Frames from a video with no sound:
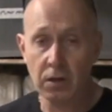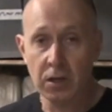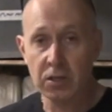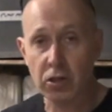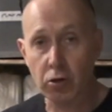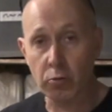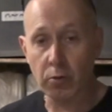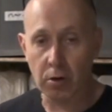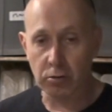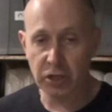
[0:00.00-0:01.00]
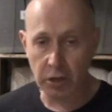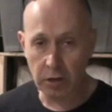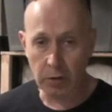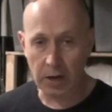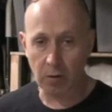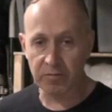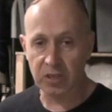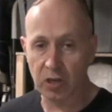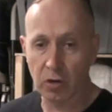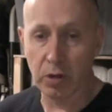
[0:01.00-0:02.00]
So I'll show you how I've
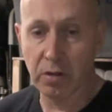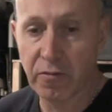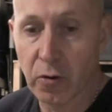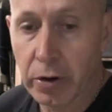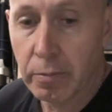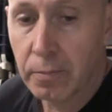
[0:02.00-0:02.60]
secured the foot.